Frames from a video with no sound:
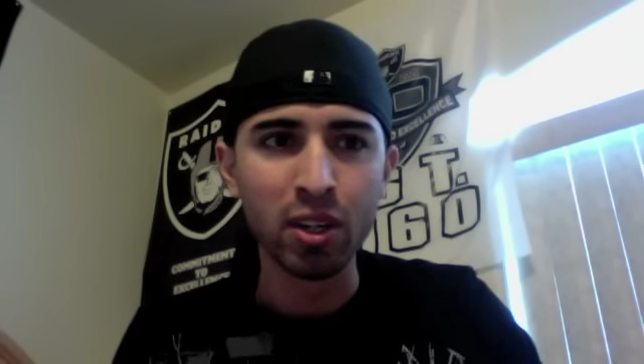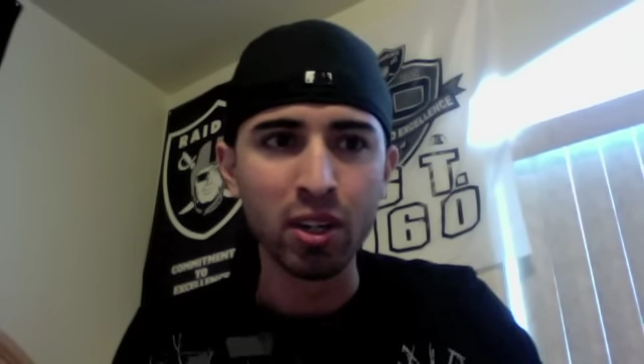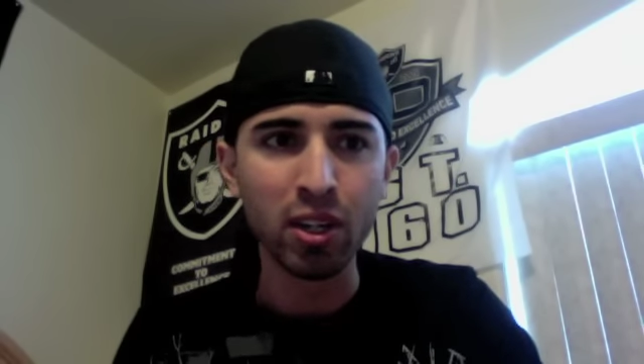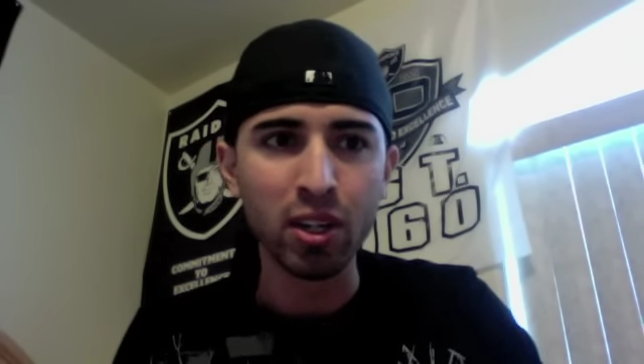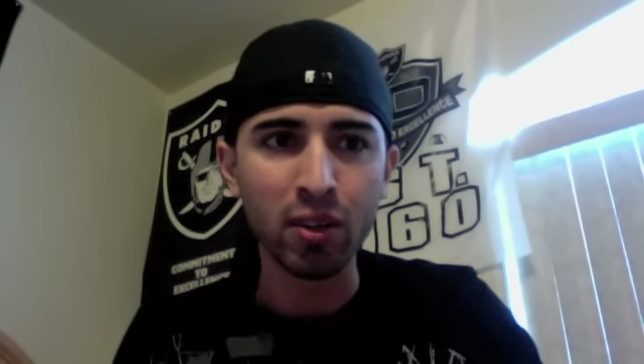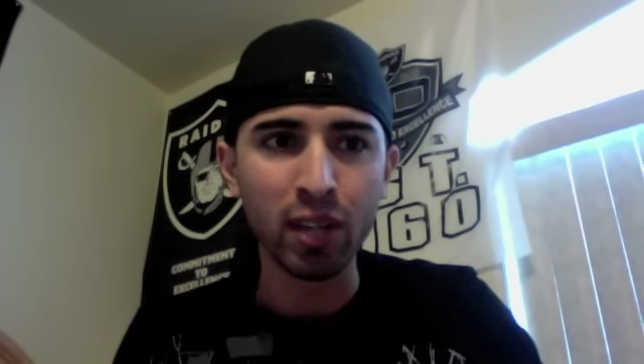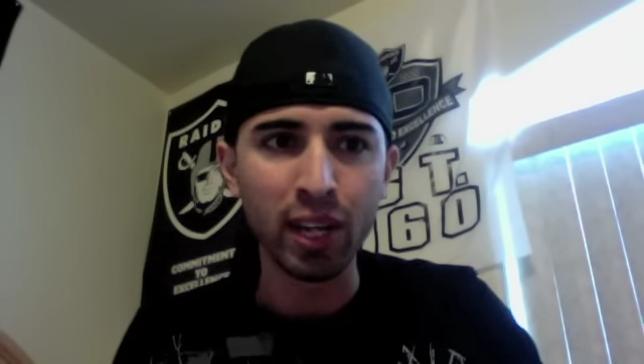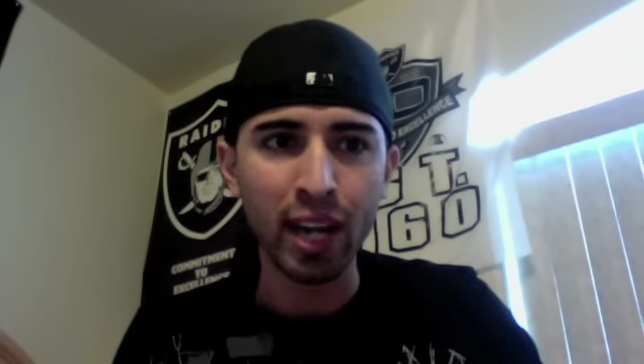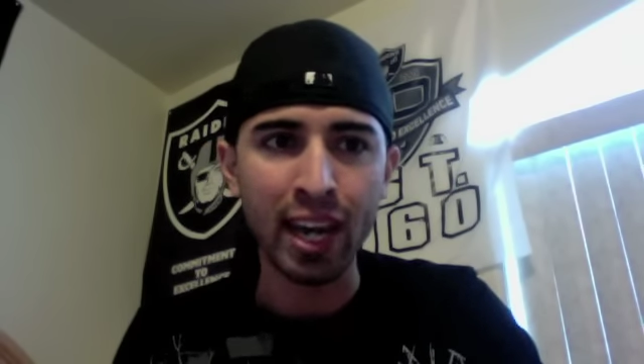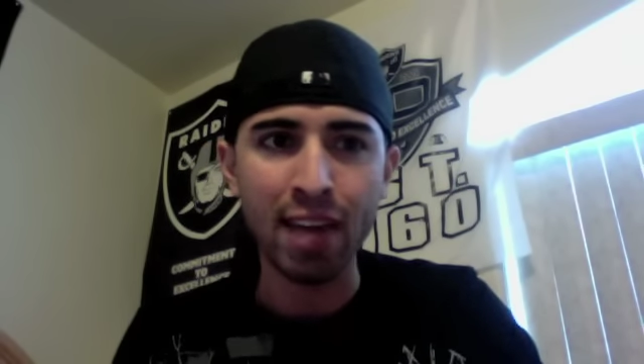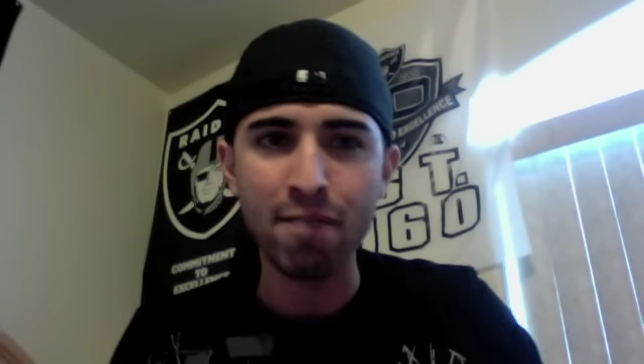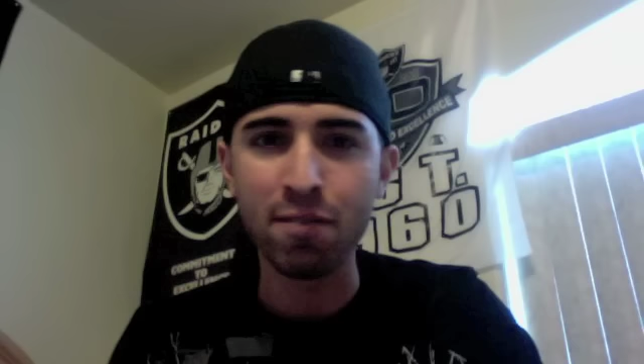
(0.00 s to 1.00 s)
you know, like I
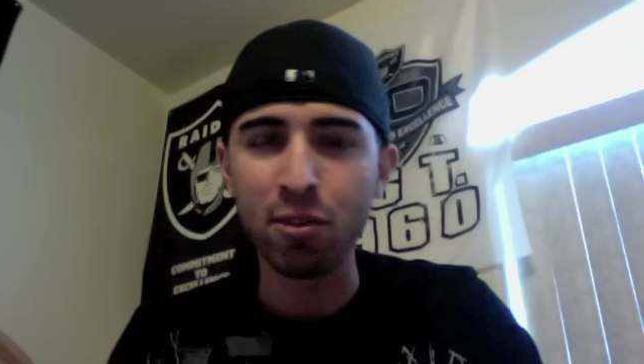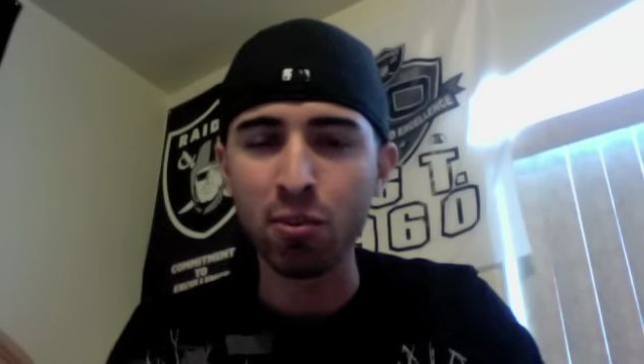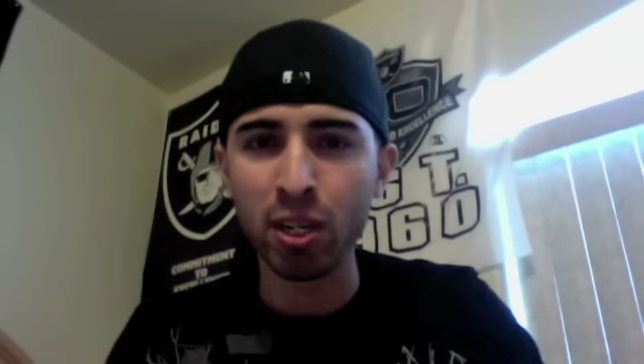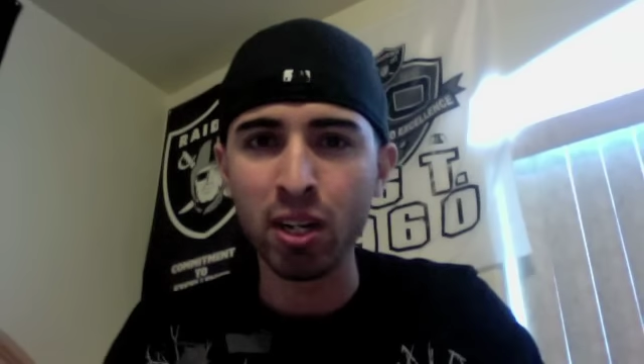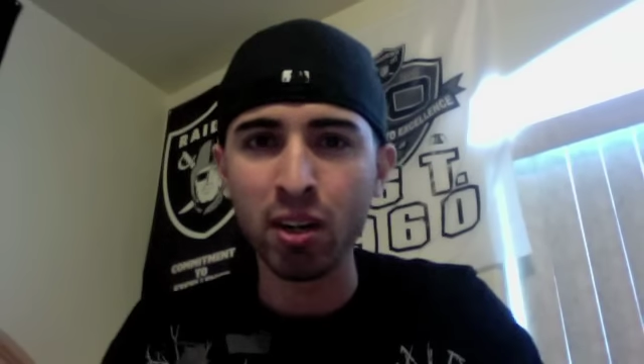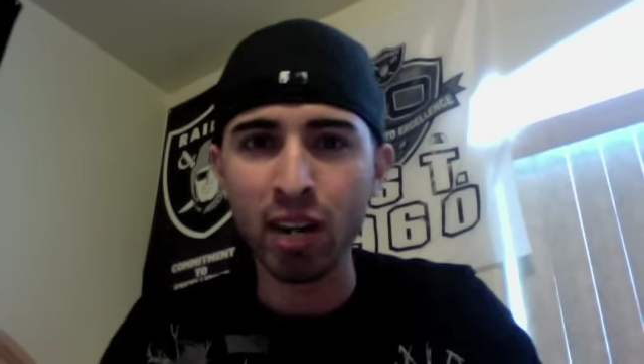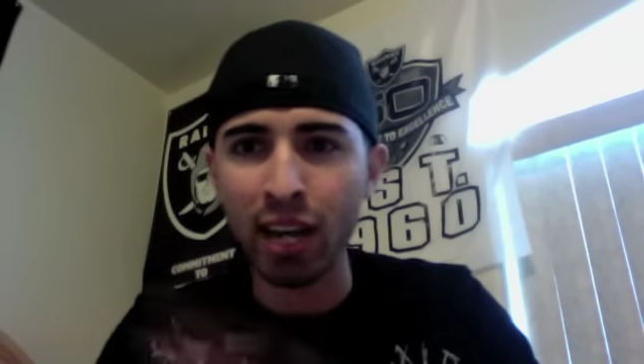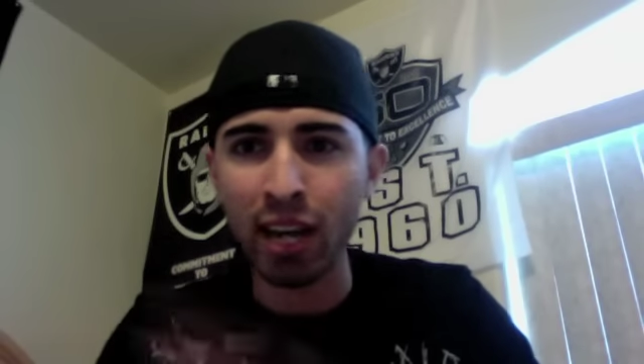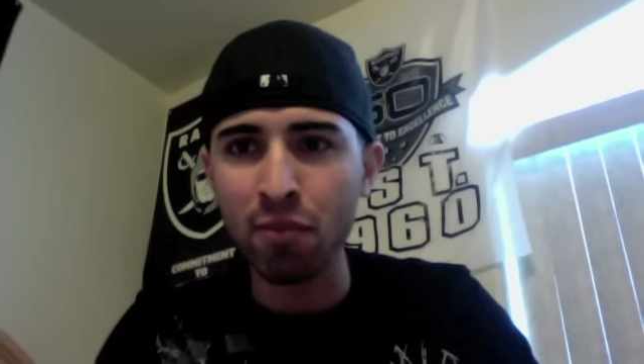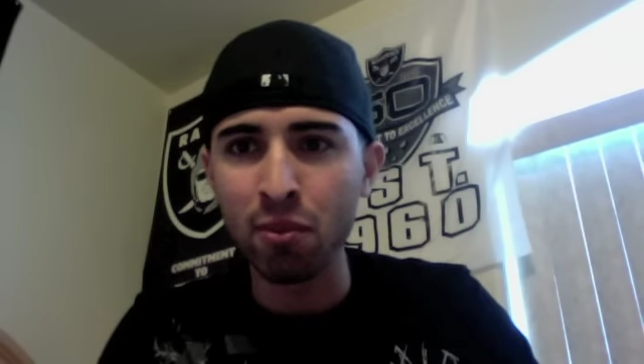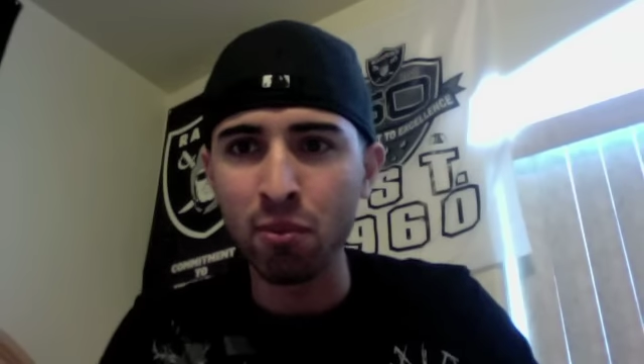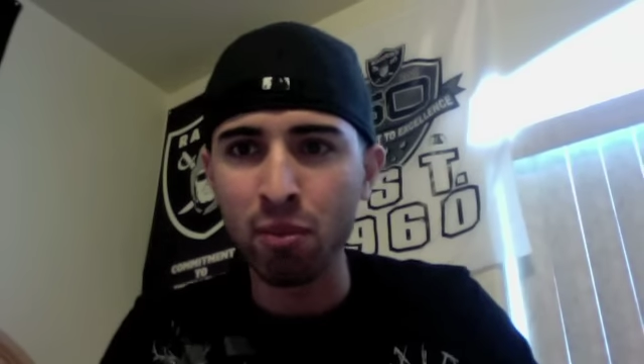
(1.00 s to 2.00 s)
can't film here, I
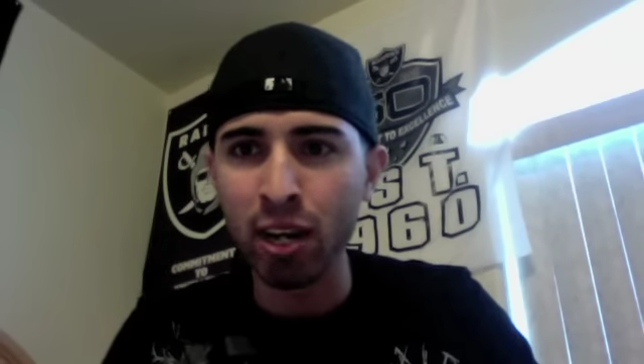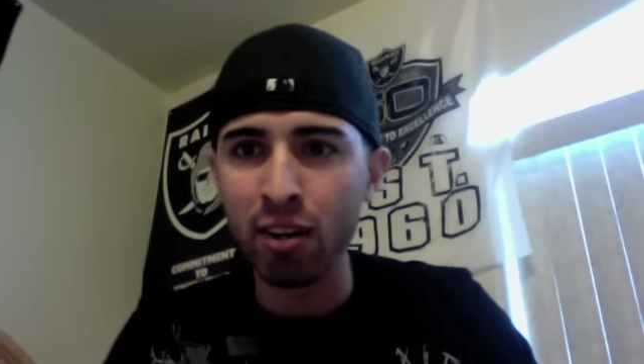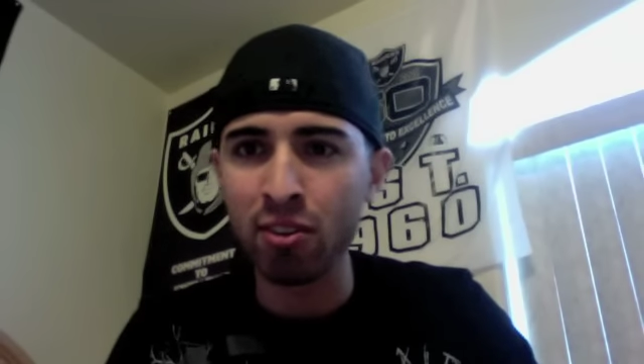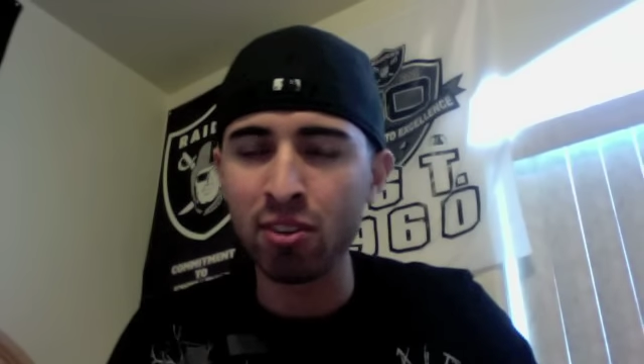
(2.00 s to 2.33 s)
can't film there,